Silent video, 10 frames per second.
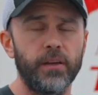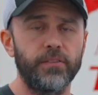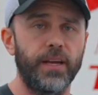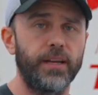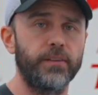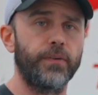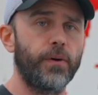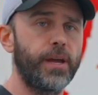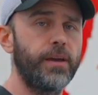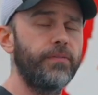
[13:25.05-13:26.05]
stands
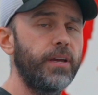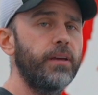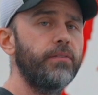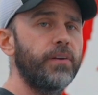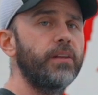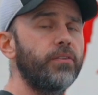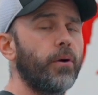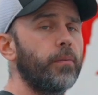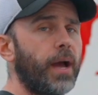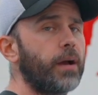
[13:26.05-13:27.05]
for if it fits
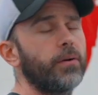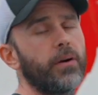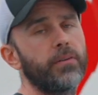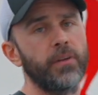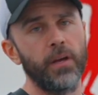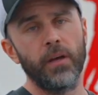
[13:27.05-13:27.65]
your macros.